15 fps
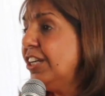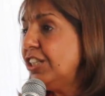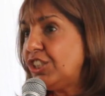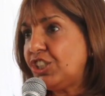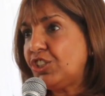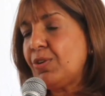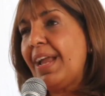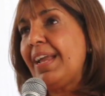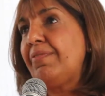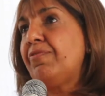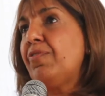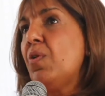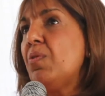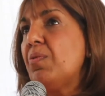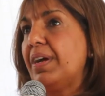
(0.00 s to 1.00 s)

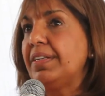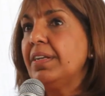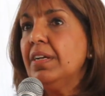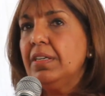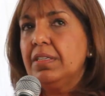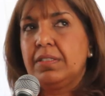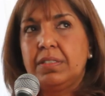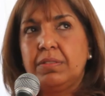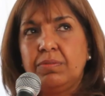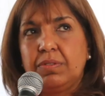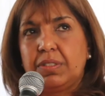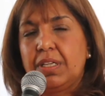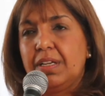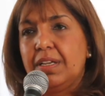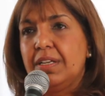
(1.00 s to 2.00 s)
Straightforward.
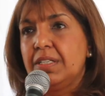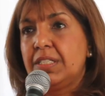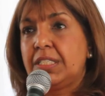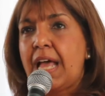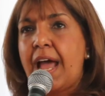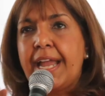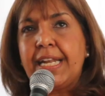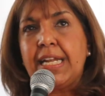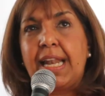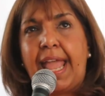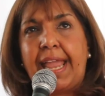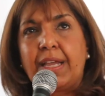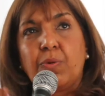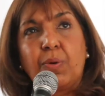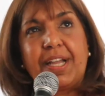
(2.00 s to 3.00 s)
Don't sign
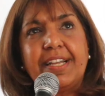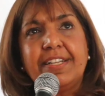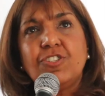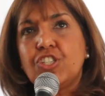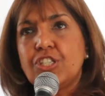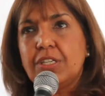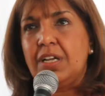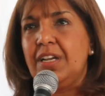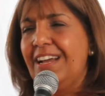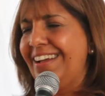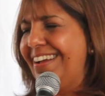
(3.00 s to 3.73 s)
language.